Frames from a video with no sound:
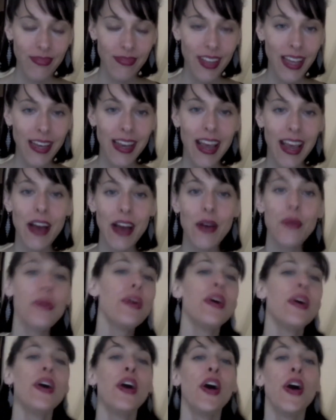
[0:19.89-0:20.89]
Now,
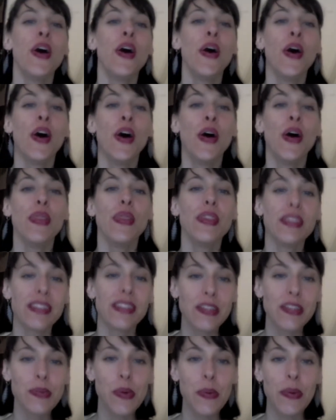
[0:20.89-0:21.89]
this
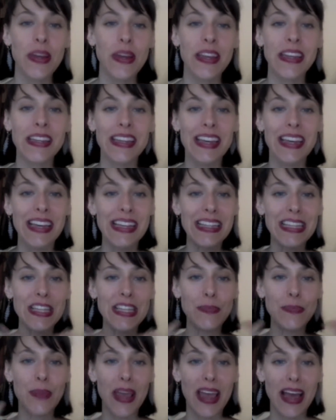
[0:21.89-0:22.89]
is where we need to
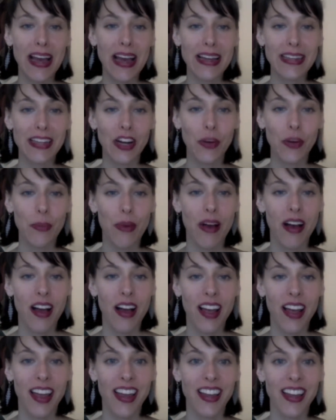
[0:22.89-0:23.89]
expand our
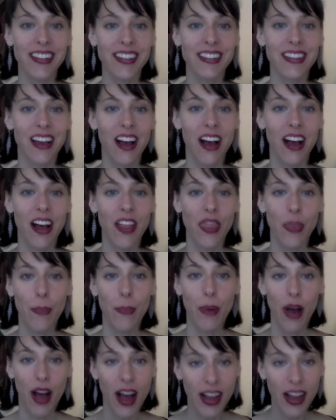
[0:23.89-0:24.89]
minds on the
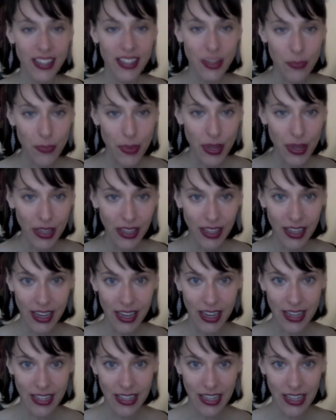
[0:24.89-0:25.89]

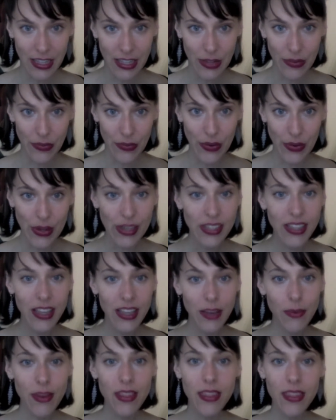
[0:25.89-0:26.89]
possibilities, because the first thing
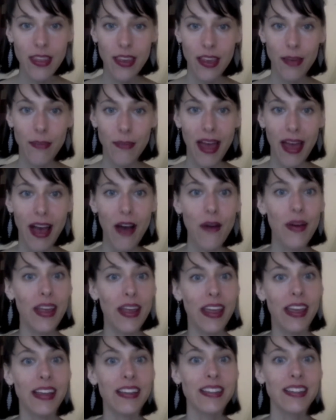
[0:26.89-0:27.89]
we think about
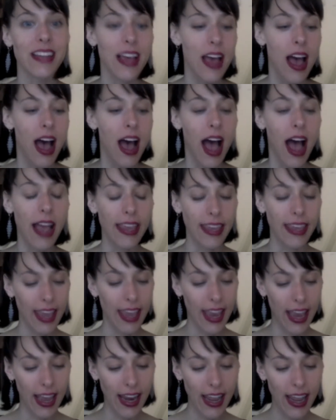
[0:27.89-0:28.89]
is I
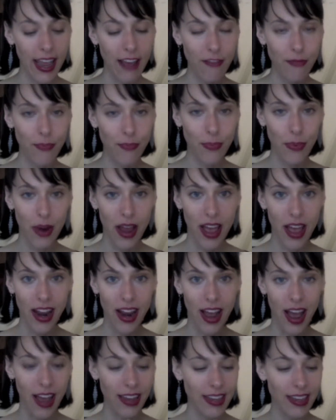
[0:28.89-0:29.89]
can't have bread,
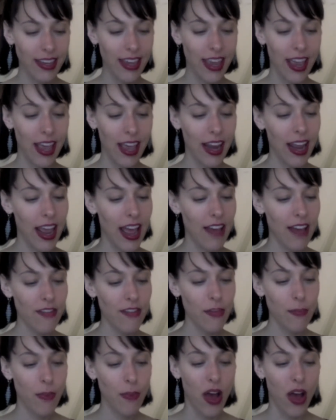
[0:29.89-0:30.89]
I can't have the
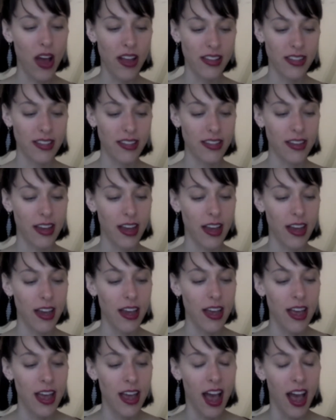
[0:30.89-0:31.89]
pasta,
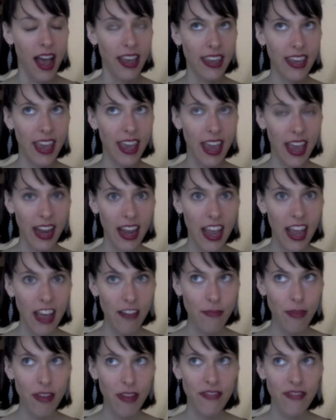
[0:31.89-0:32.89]
I can't have
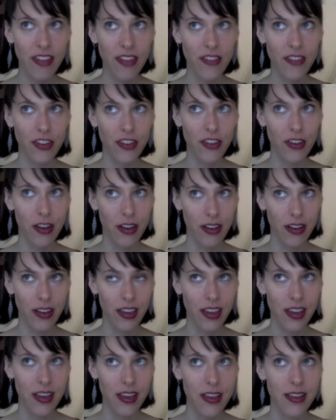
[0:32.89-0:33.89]
my favorite
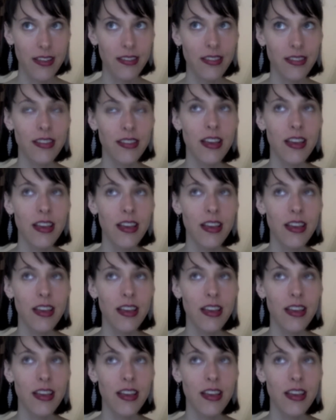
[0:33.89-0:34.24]
gnocchis,